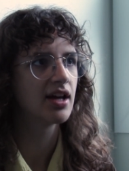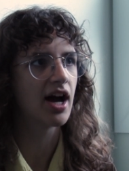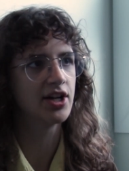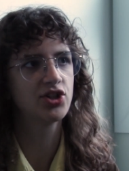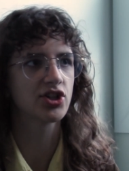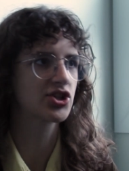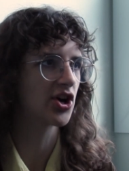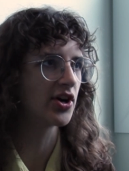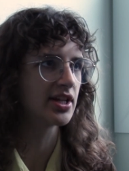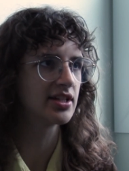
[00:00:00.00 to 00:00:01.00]
I just
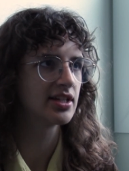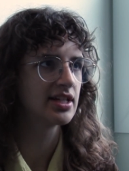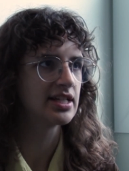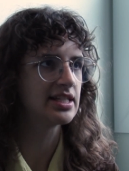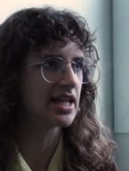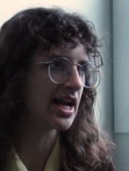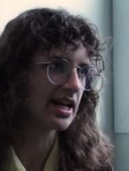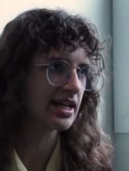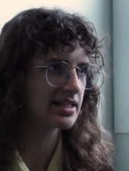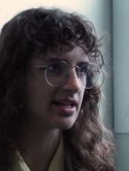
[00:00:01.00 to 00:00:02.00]
started
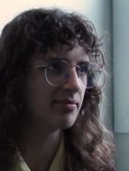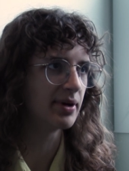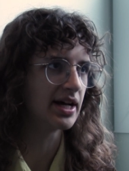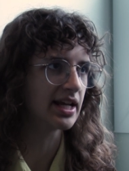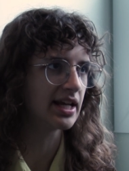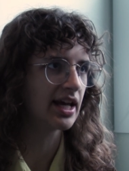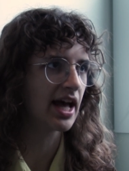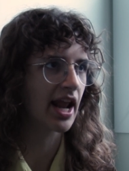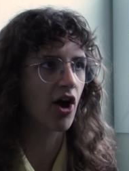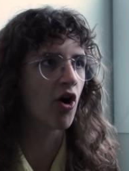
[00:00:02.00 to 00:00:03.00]
dating somebody
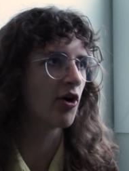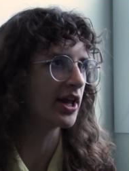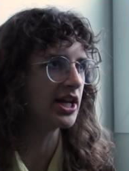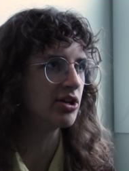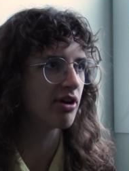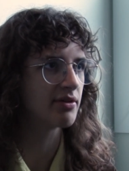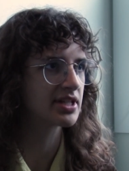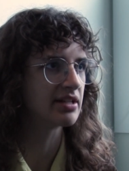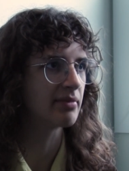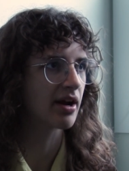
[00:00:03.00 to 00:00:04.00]
and I already knew I was
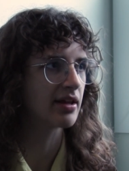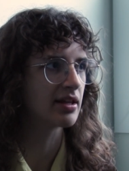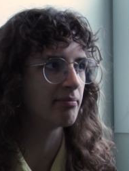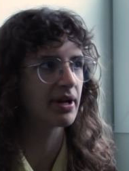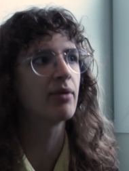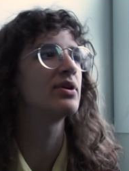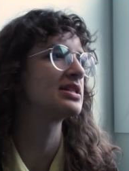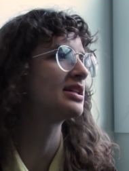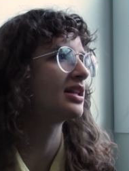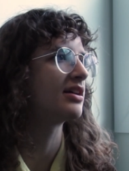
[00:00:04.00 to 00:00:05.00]
going to marry them, but I
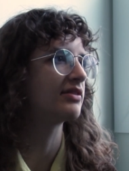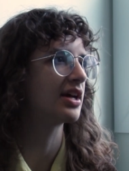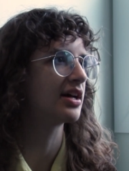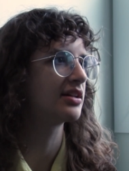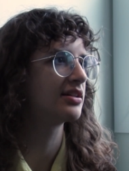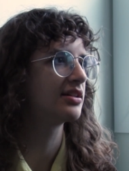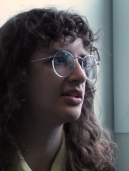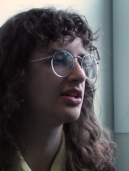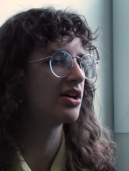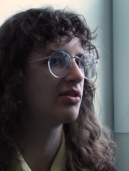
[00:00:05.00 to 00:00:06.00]
wasn't in love yet, mm-hmm.
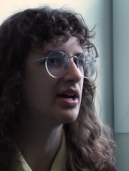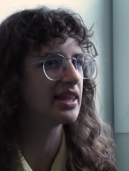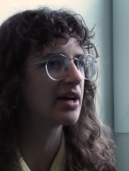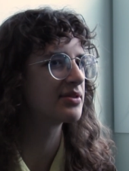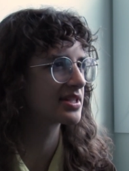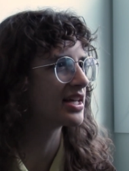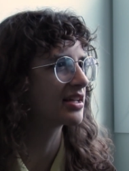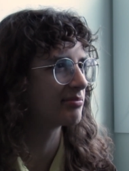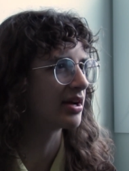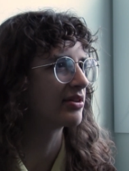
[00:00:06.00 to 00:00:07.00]
you know? And that was
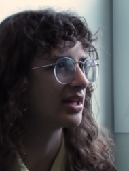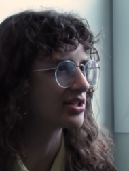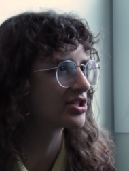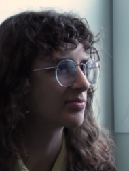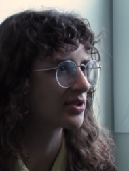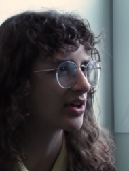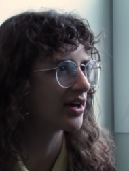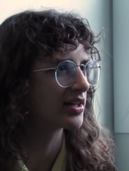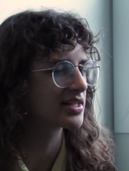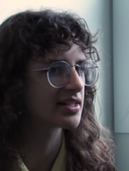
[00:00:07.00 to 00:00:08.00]
like my relationship with
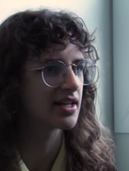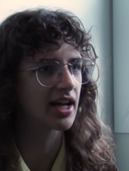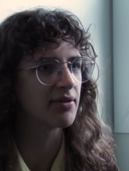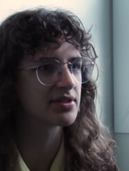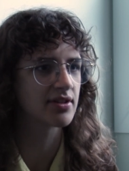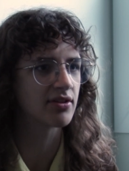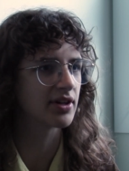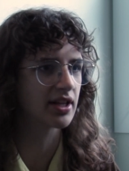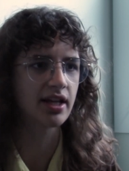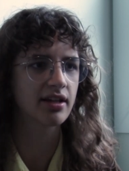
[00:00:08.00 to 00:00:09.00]
God is like I was
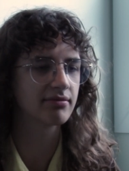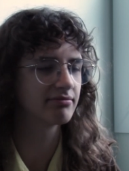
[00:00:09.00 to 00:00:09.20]
already like